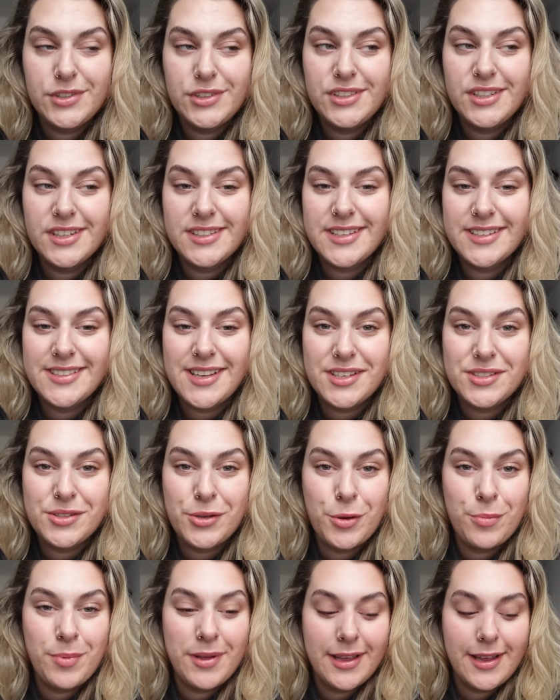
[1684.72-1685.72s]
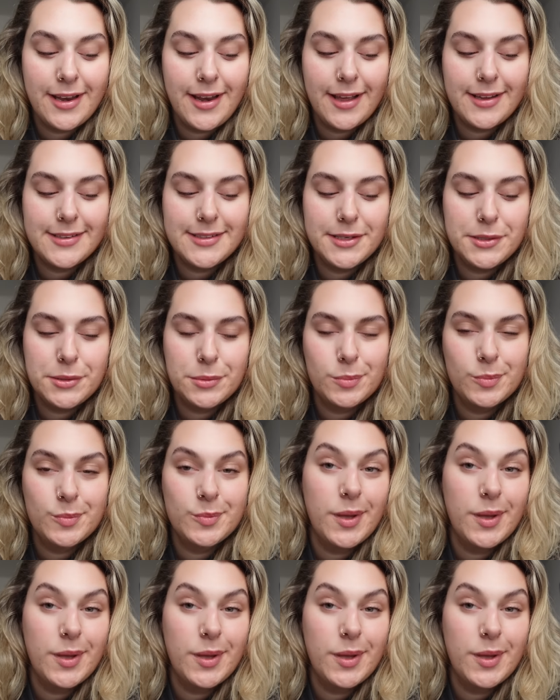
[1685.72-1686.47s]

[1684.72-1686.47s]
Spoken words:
Just as I stood up, it connected.